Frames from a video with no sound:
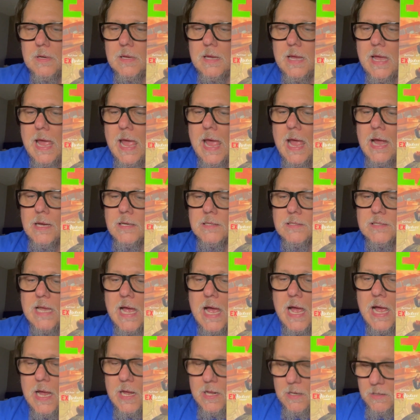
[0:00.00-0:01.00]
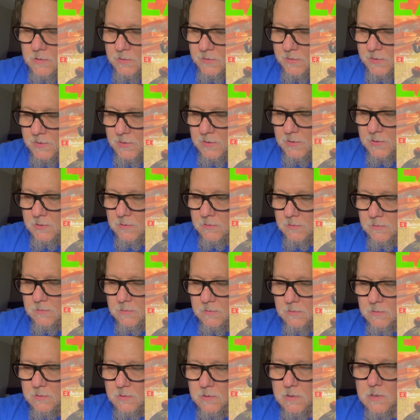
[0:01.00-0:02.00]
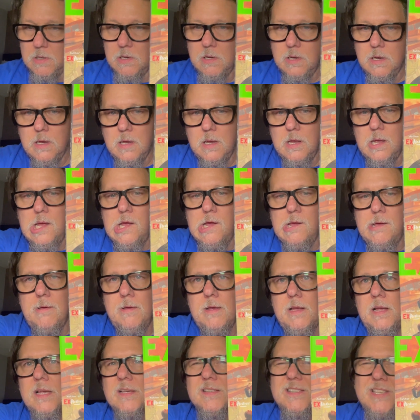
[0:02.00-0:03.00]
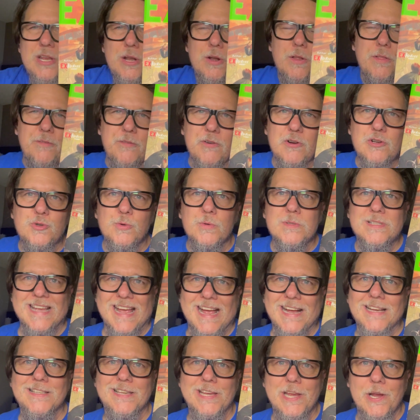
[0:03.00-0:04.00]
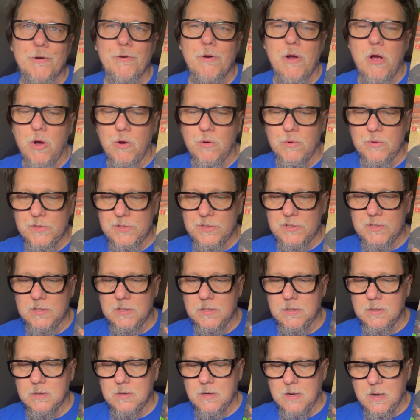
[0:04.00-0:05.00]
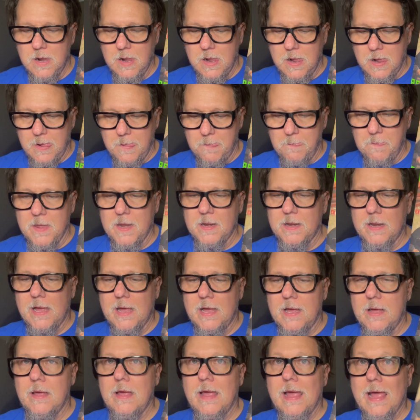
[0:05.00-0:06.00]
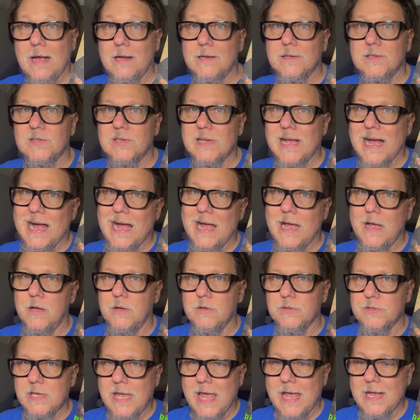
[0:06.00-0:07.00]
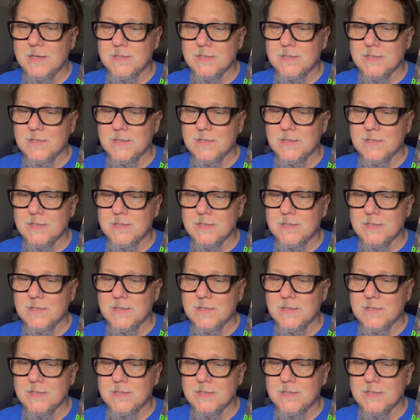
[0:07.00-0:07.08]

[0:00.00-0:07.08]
Exiles. Because, the first one's Ex-Heroes, then Exiles,